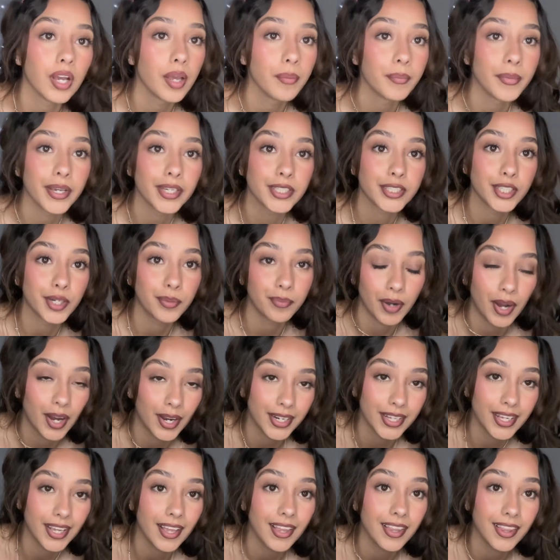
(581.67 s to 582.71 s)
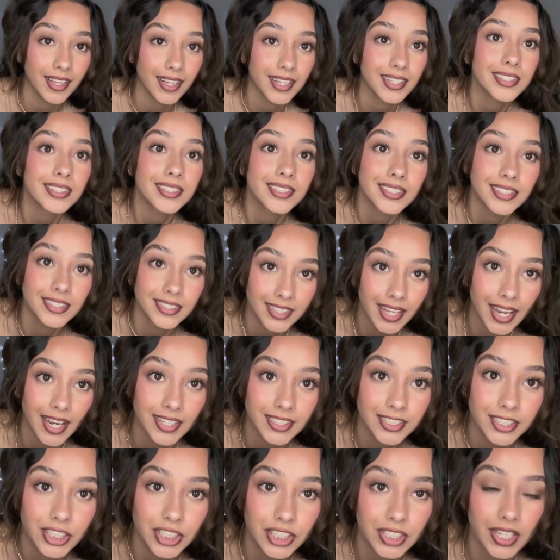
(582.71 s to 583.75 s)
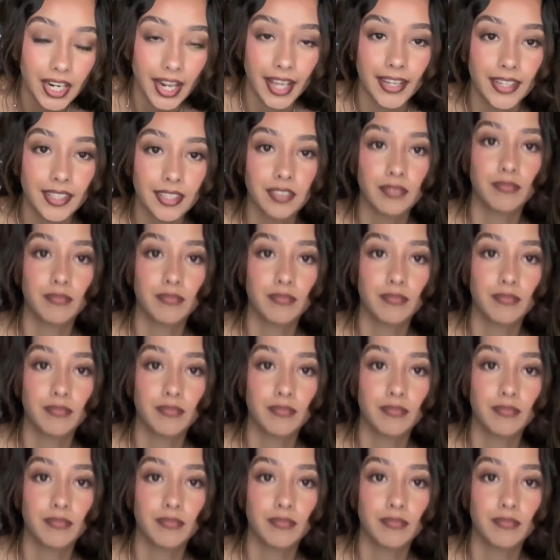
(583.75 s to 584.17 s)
It makes your body look snatched. Like,